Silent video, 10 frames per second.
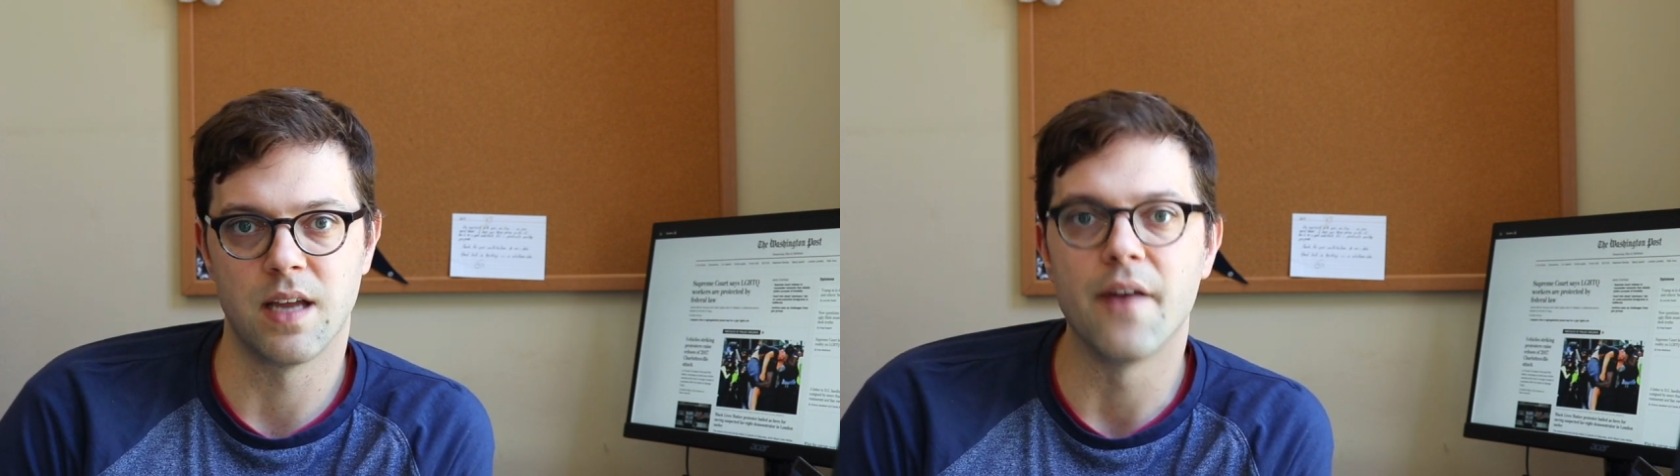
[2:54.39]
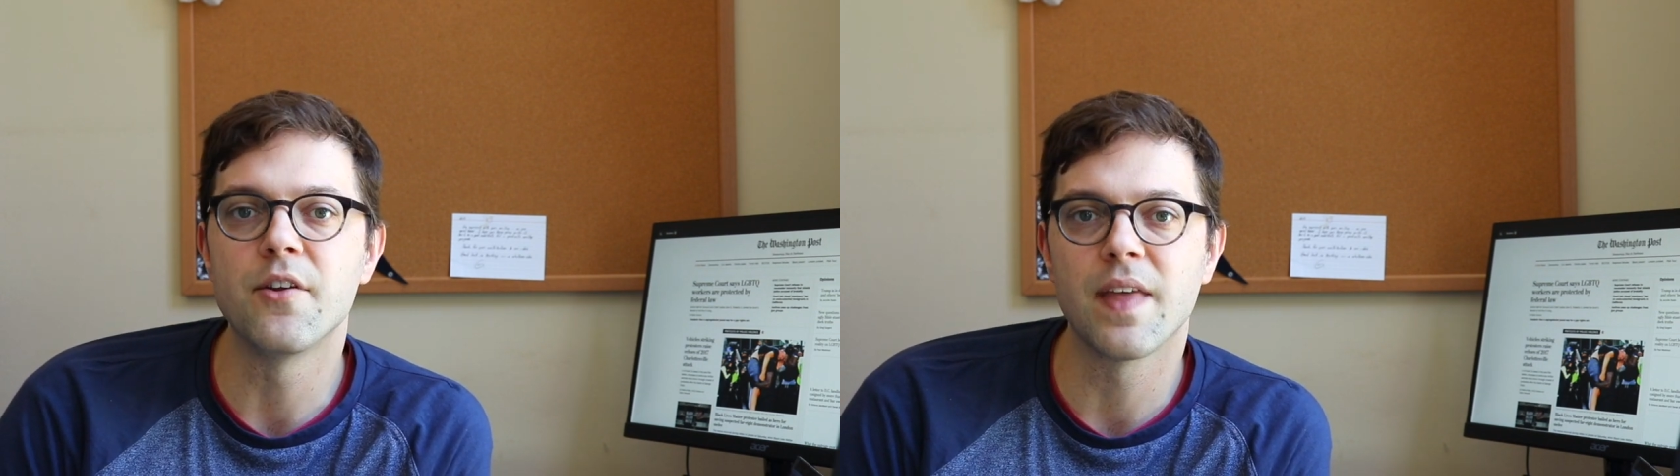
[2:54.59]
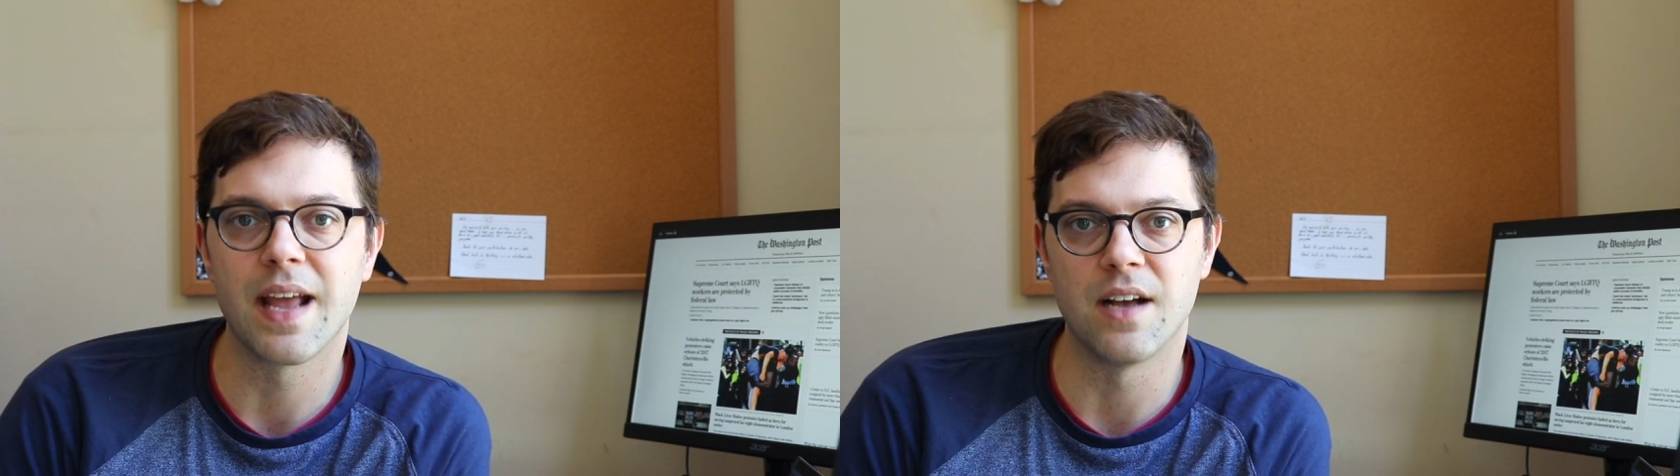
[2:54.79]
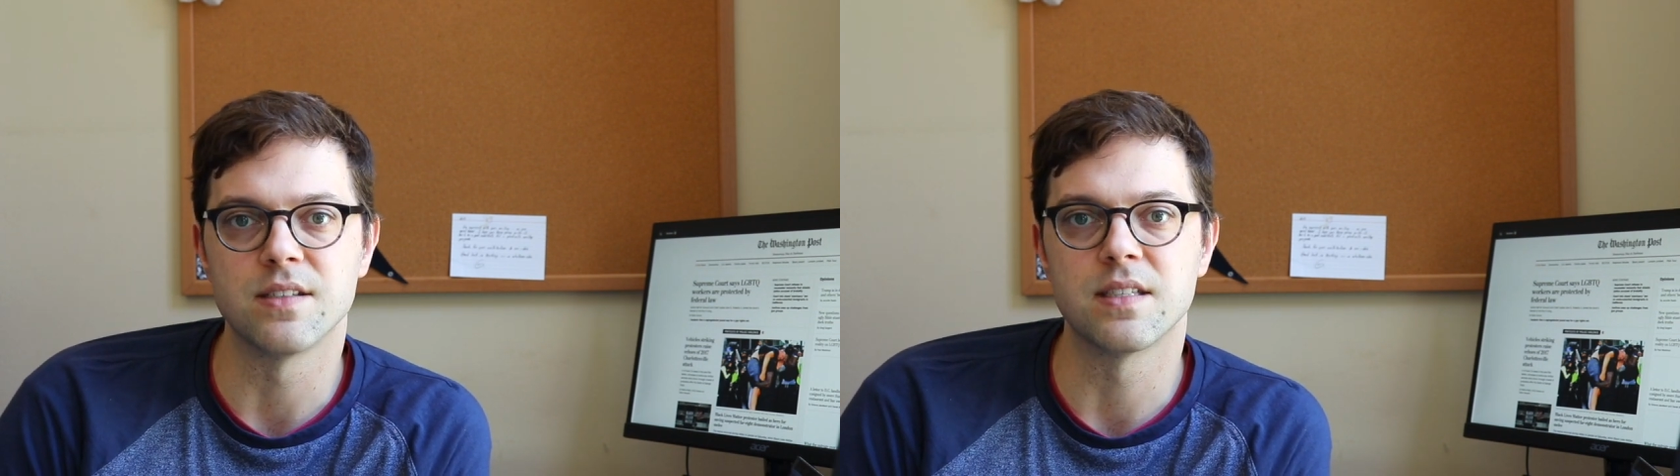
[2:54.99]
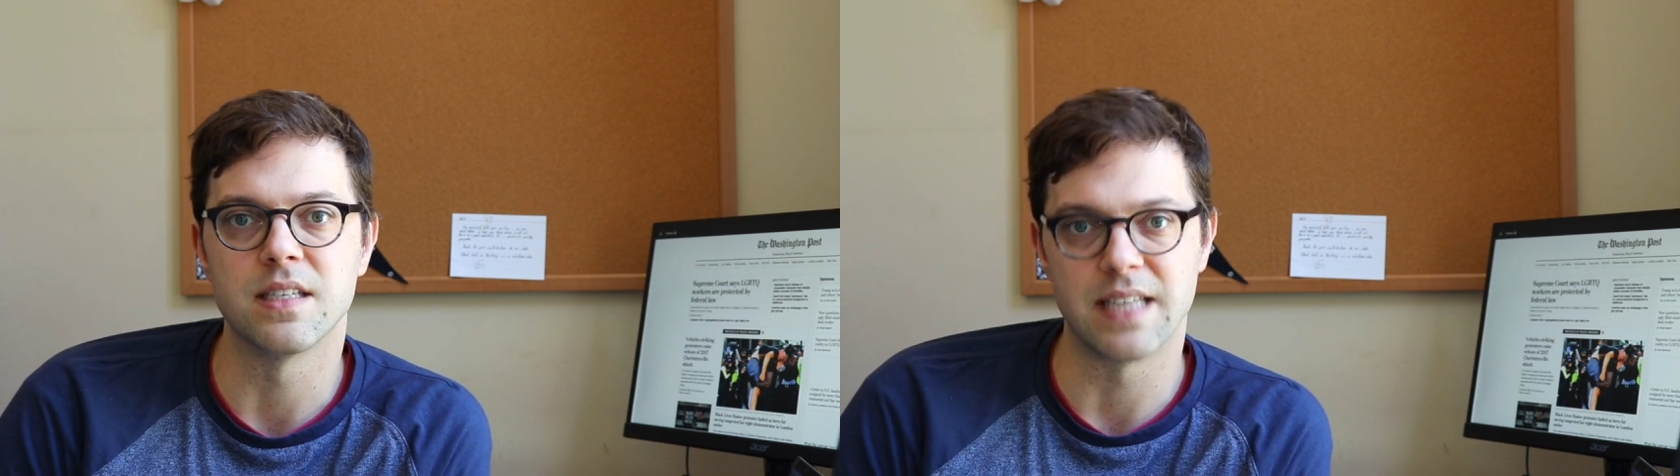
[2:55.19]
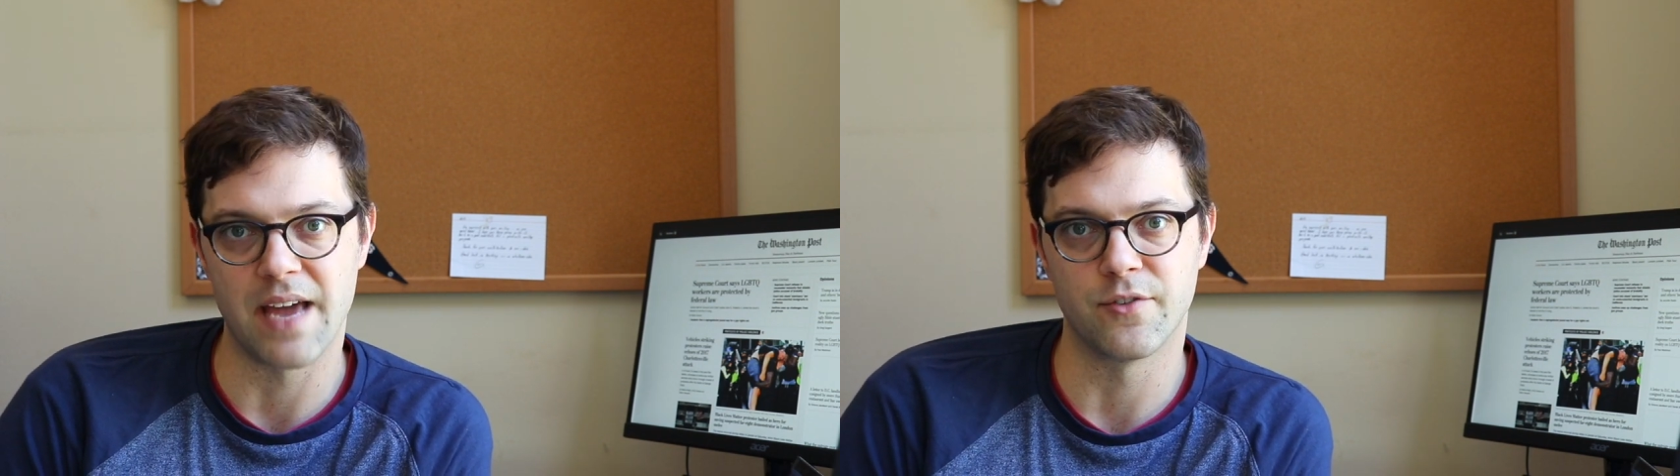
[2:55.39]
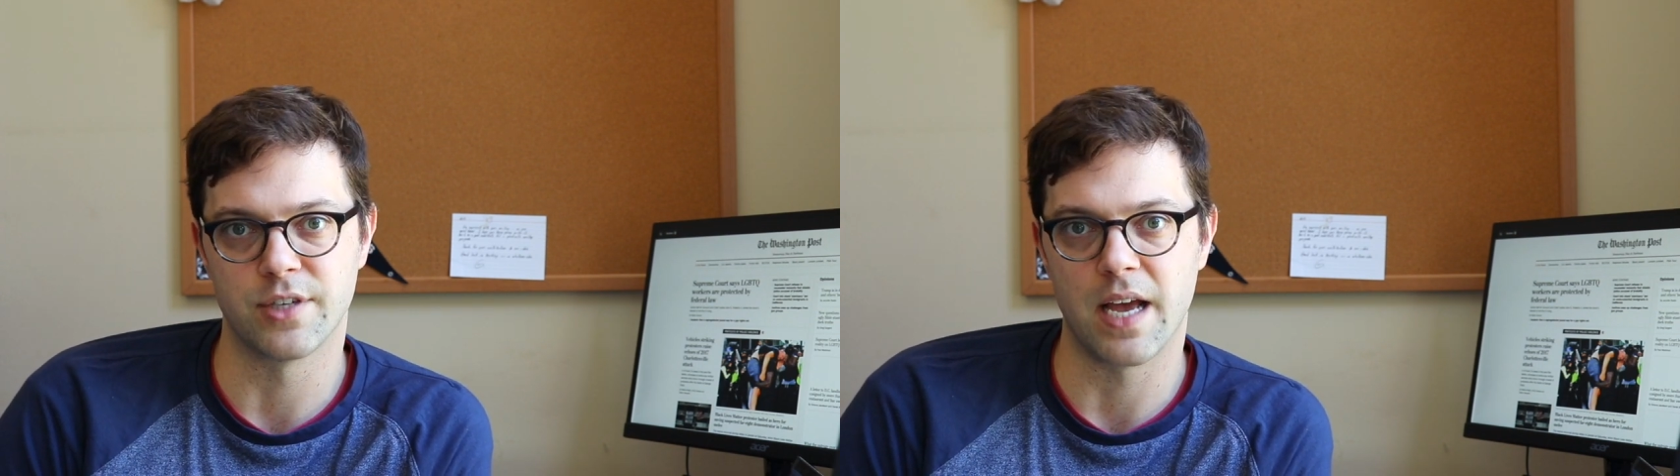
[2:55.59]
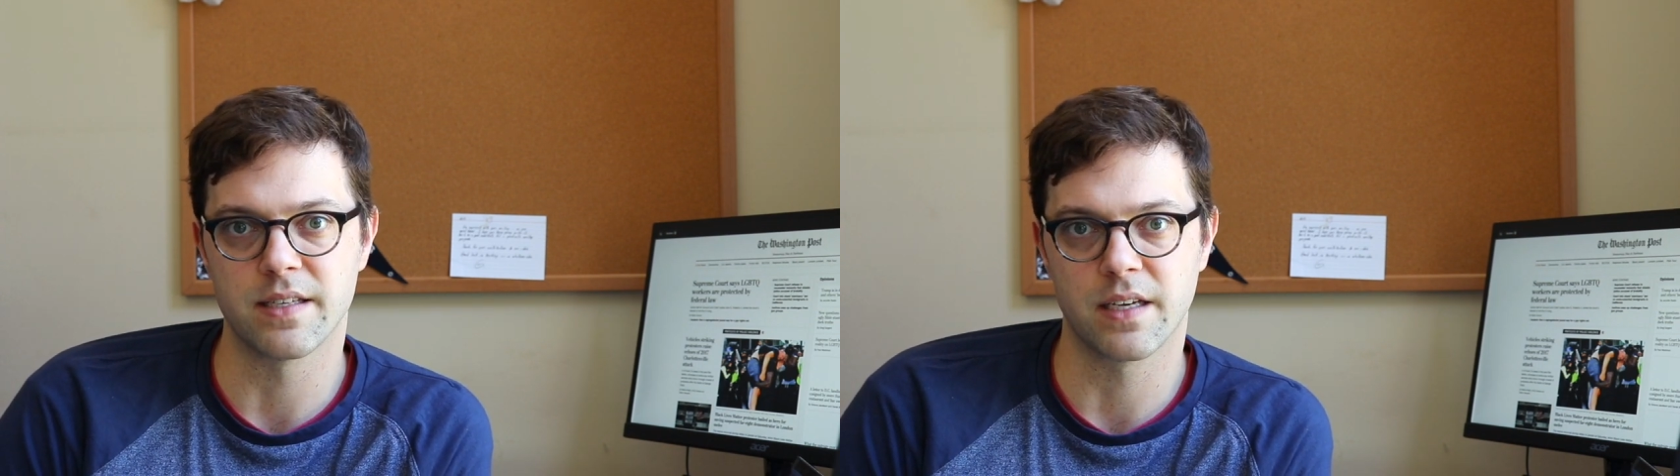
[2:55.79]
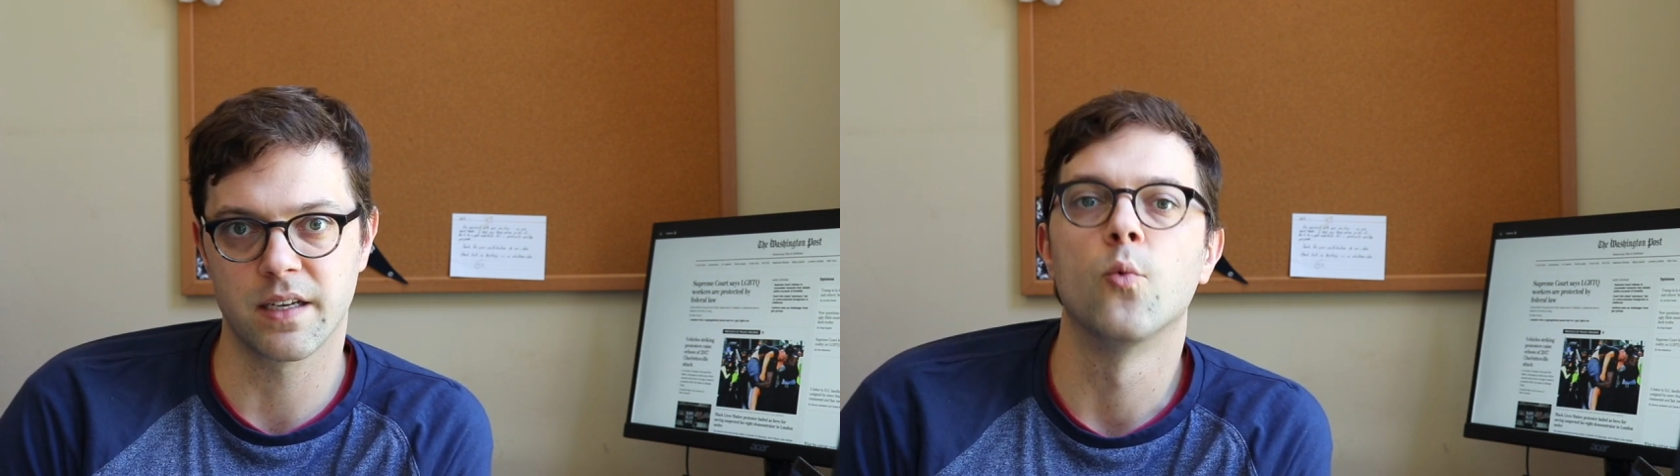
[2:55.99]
Everything else is advertising.